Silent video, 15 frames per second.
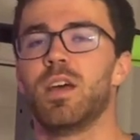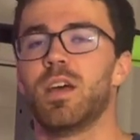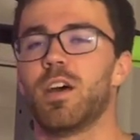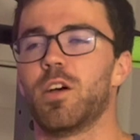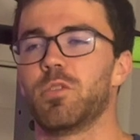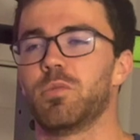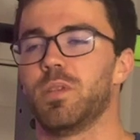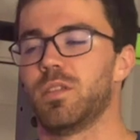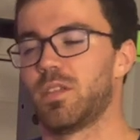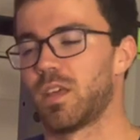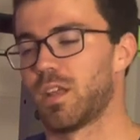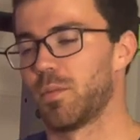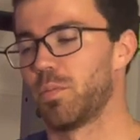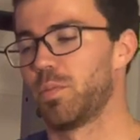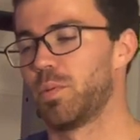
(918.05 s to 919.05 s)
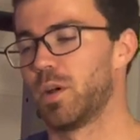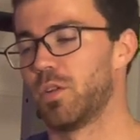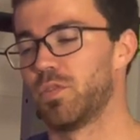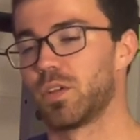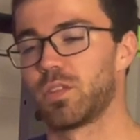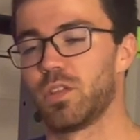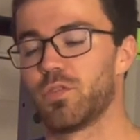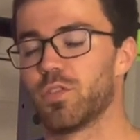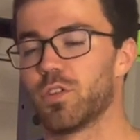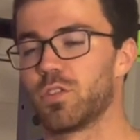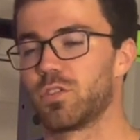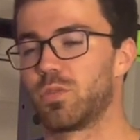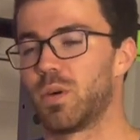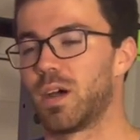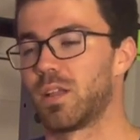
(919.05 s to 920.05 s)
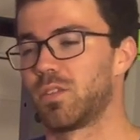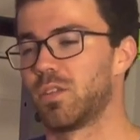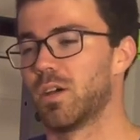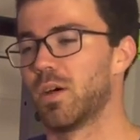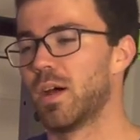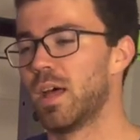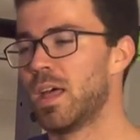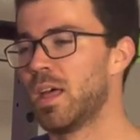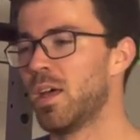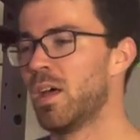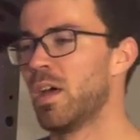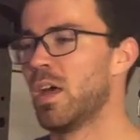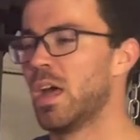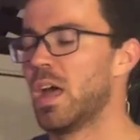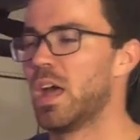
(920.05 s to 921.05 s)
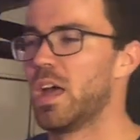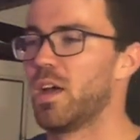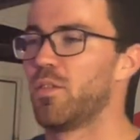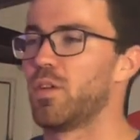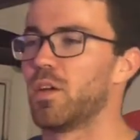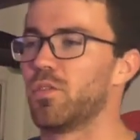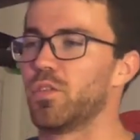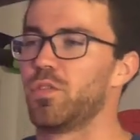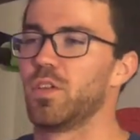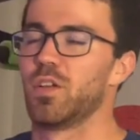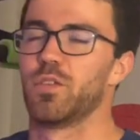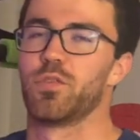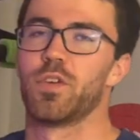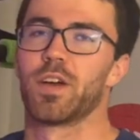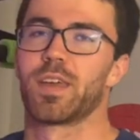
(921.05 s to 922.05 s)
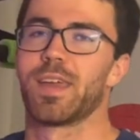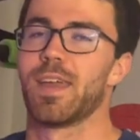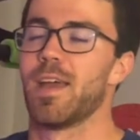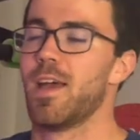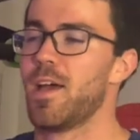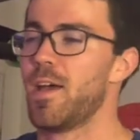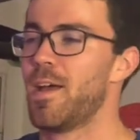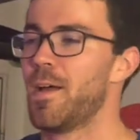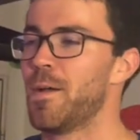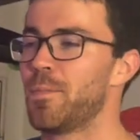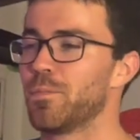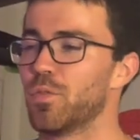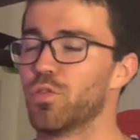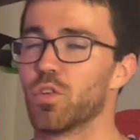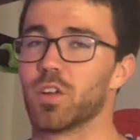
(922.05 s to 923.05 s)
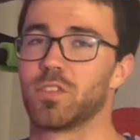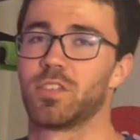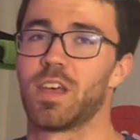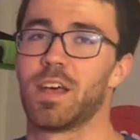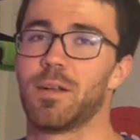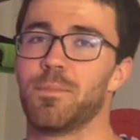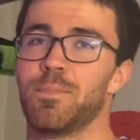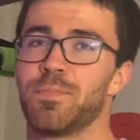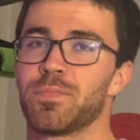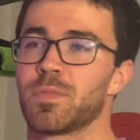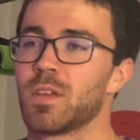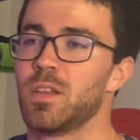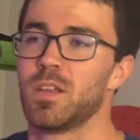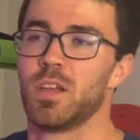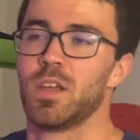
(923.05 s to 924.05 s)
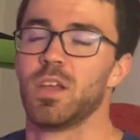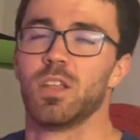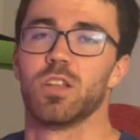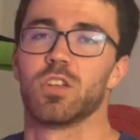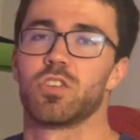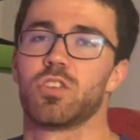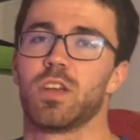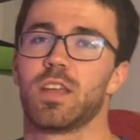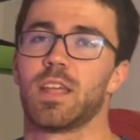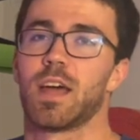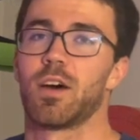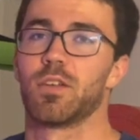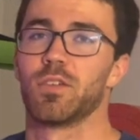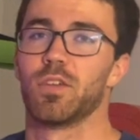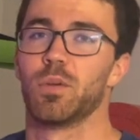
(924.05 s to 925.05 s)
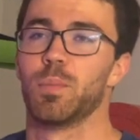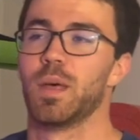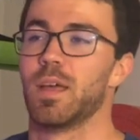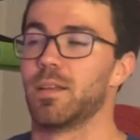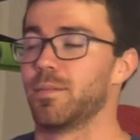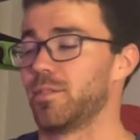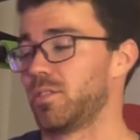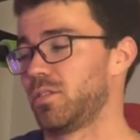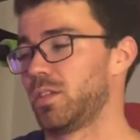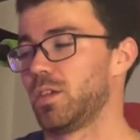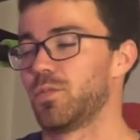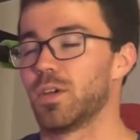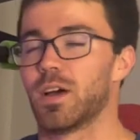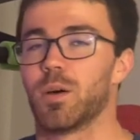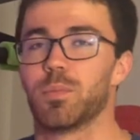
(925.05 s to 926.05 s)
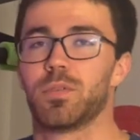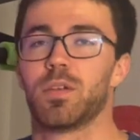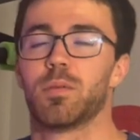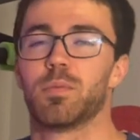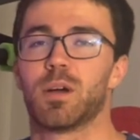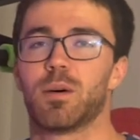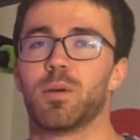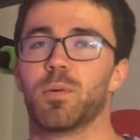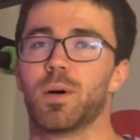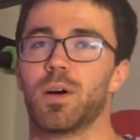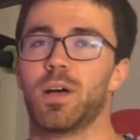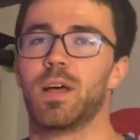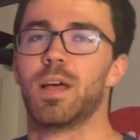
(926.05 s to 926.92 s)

Helps me set up perfectly for a squat. So if you're ever feeling funky for a set, just shake it out a little bit and see if it helps. Probably will.